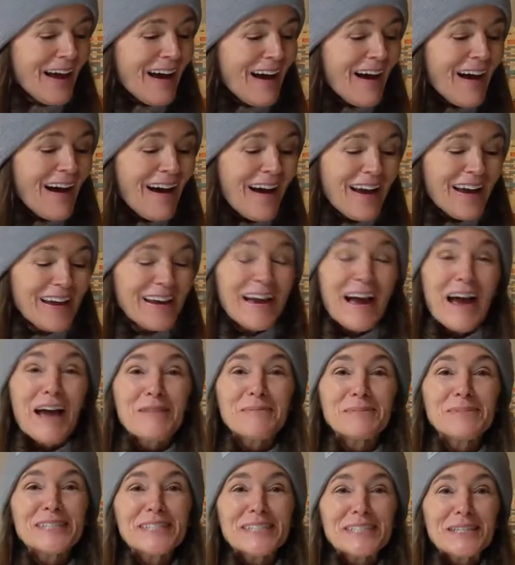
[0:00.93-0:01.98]
Hi,
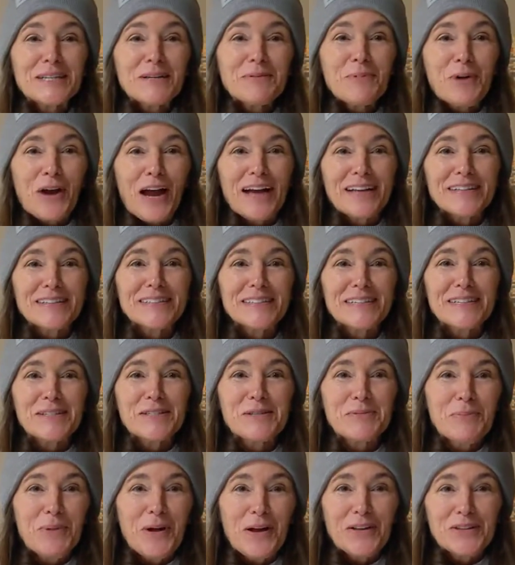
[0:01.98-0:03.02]
I'm Cindy Brast,
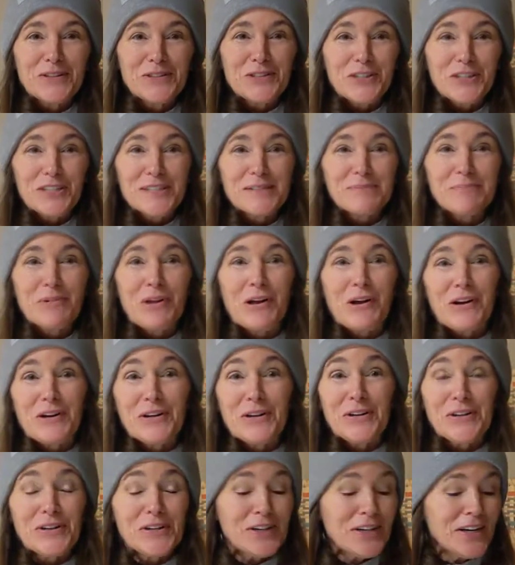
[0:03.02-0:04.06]
entomologist,
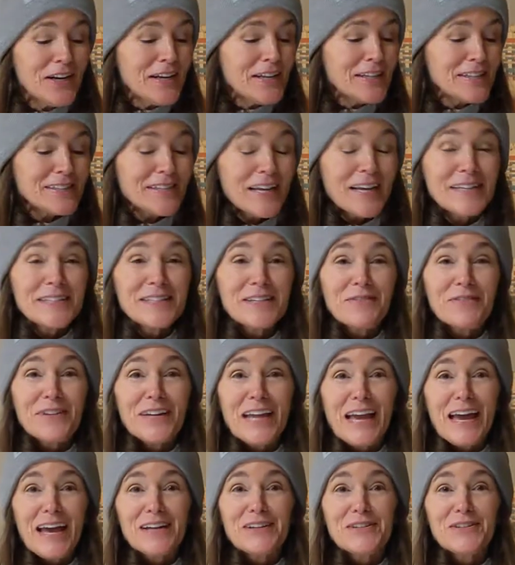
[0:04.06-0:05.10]
blogger, scientific
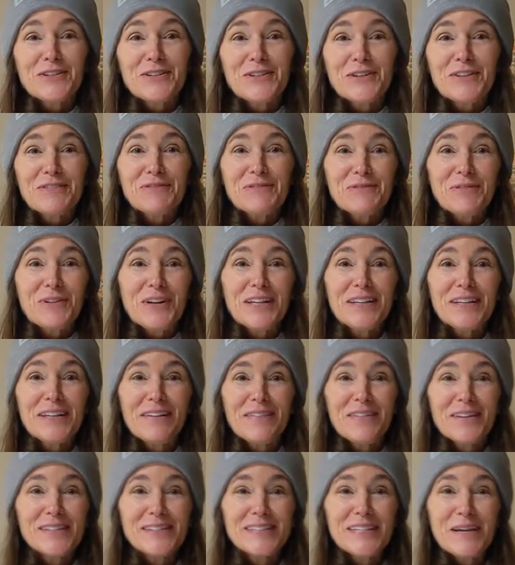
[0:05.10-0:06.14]
editor, and friend
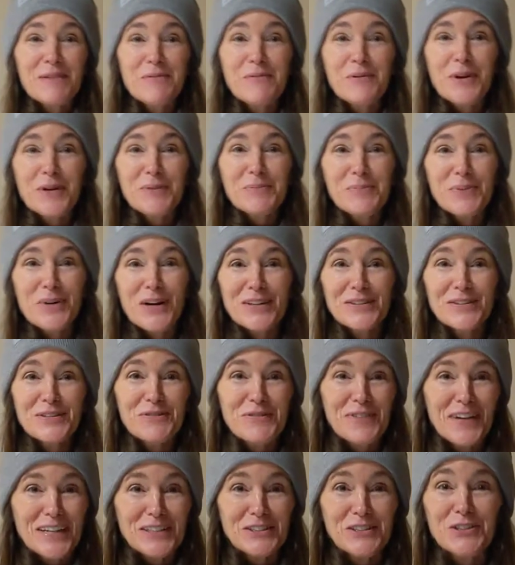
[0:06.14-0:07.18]
of the San Juan
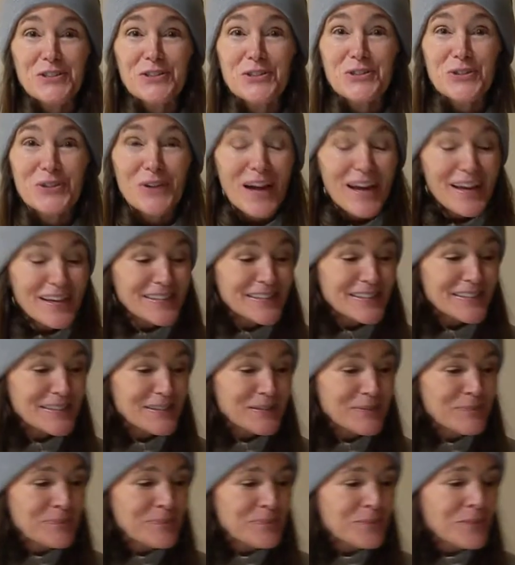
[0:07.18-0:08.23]
Preservation Trust.
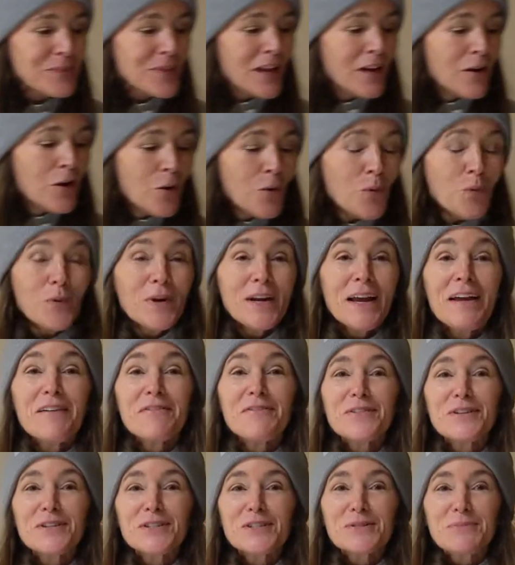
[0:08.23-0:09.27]
When I
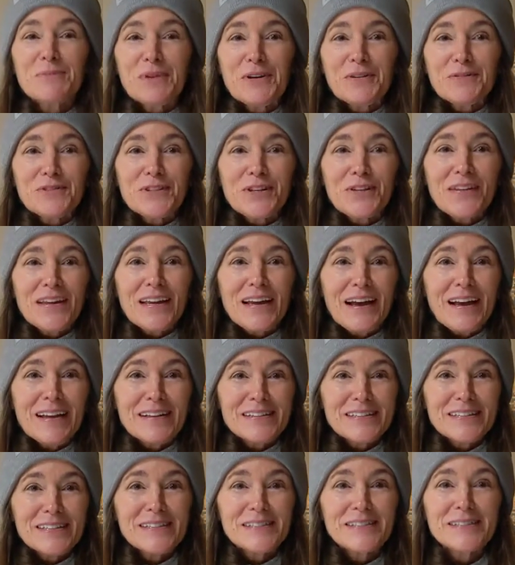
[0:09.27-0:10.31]
first moved to the
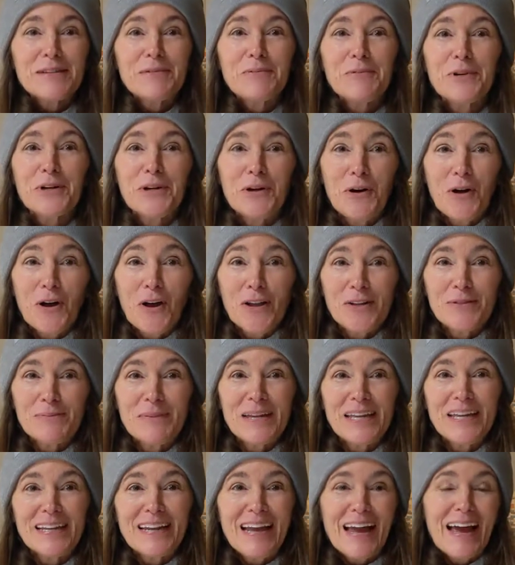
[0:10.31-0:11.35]
islands, someone called
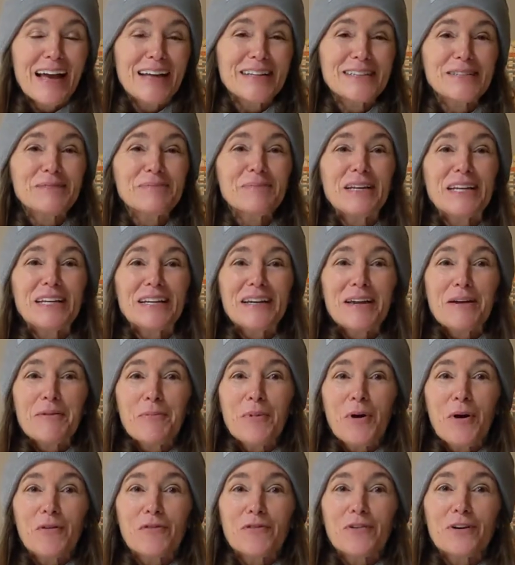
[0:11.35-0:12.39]
me and asked me to
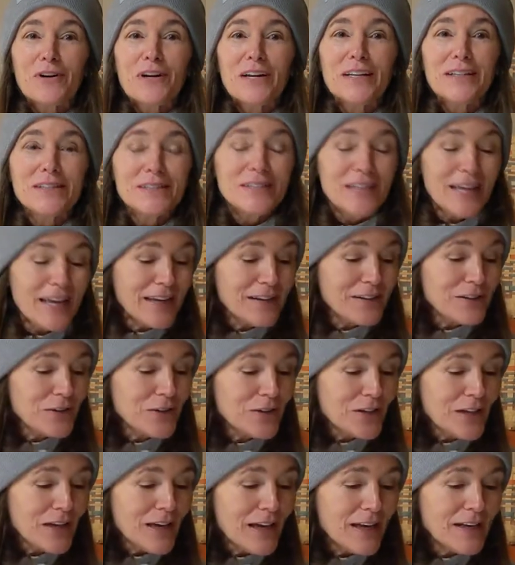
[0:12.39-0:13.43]
come over and take a
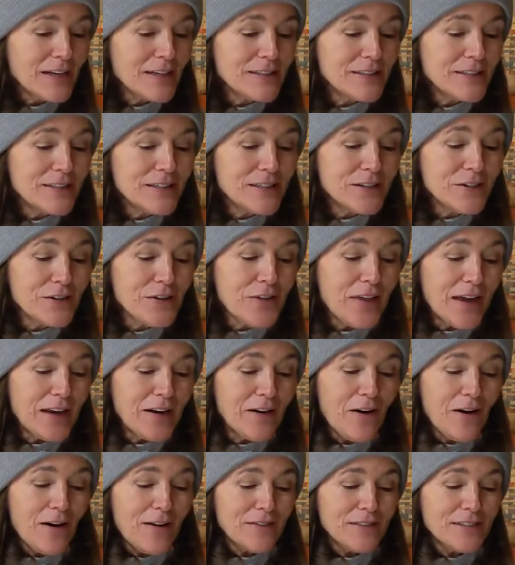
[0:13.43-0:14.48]
look at a deer they'd
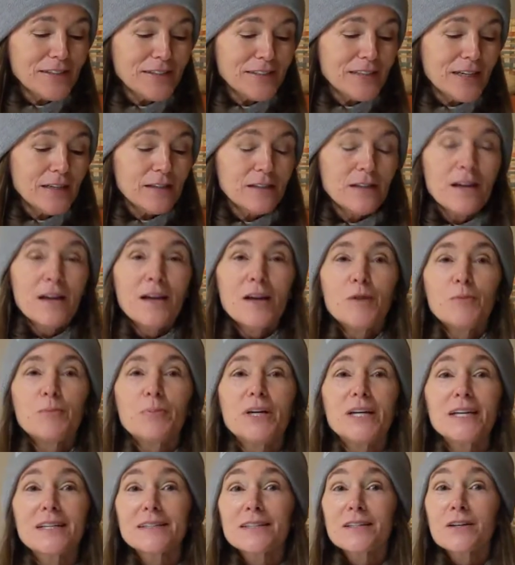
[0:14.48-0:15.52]
harvested
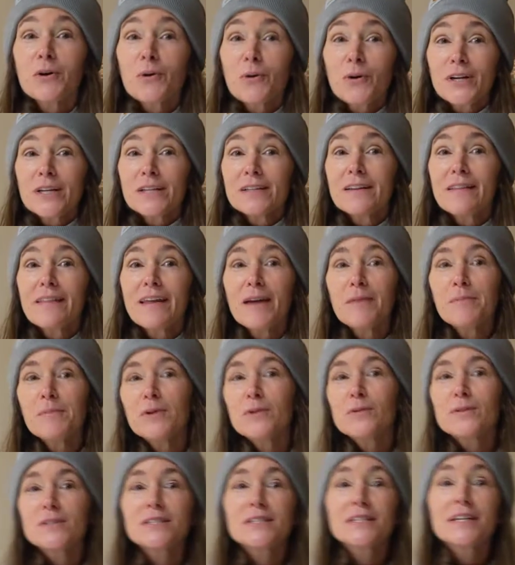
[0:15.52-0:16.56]
because according to them
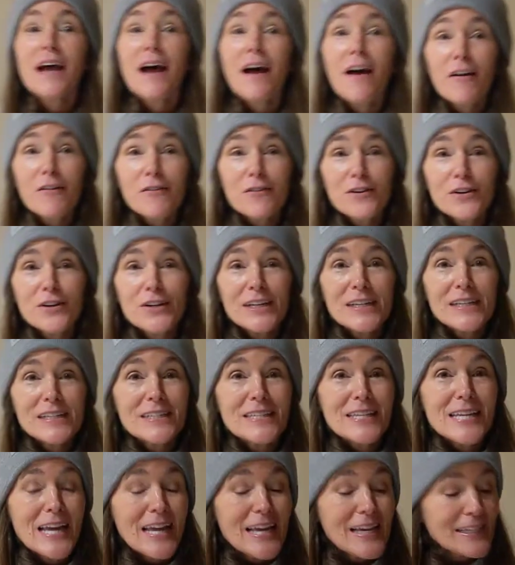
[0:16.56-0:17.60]
it was covered in
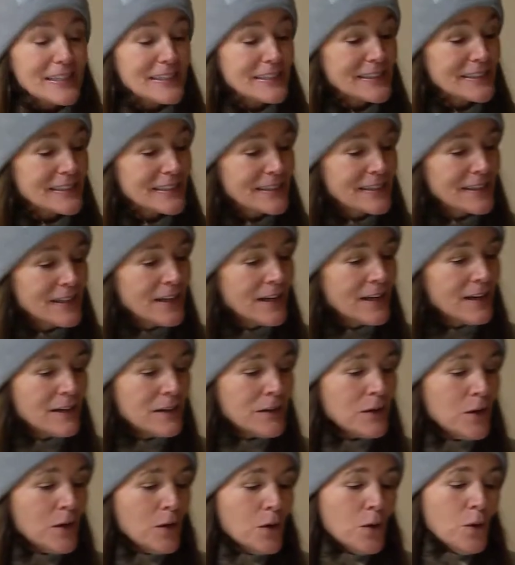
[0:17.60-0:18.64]
ticks.
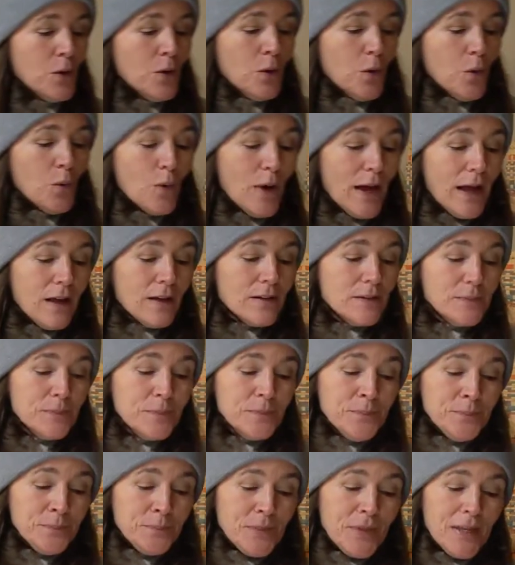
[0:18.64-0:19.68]
Well,
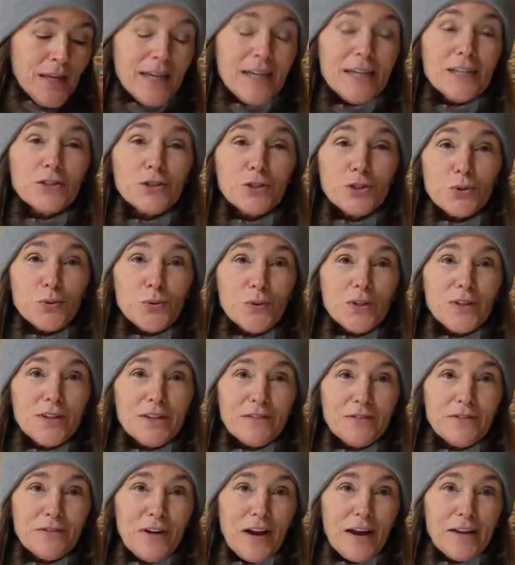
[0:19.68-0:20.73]
it sure
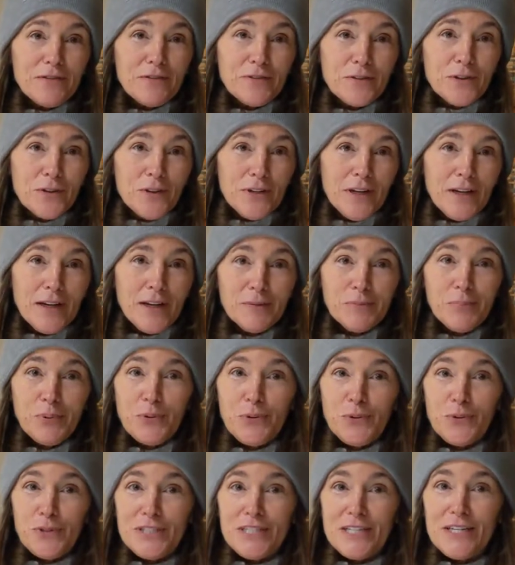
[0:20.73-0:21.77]
looked frightful and
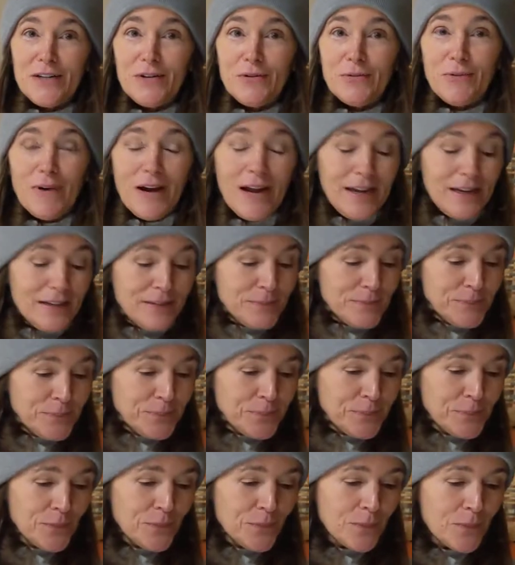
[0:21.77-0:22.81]
poor deer, right?
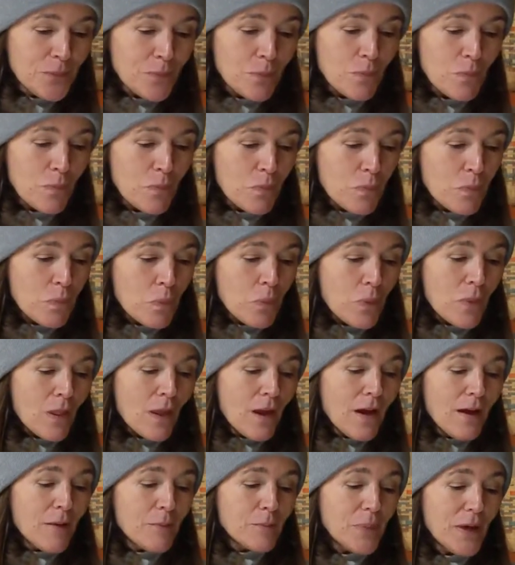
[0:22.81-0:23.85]

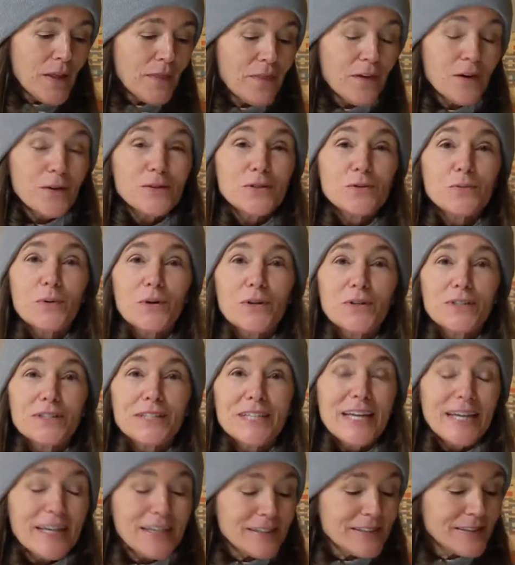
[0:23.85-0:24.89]
But those weren't
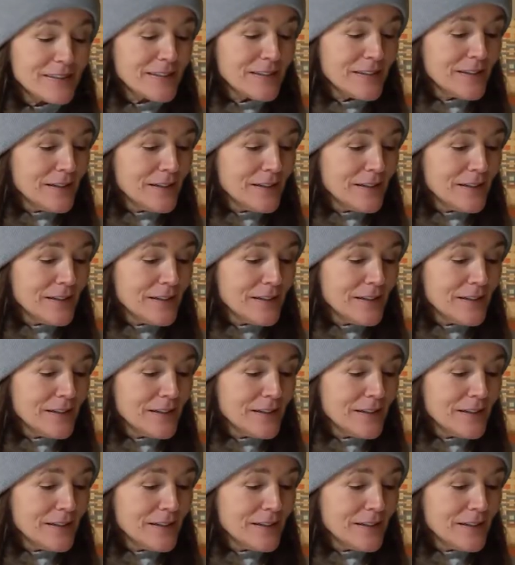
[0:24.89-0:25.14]
ticks.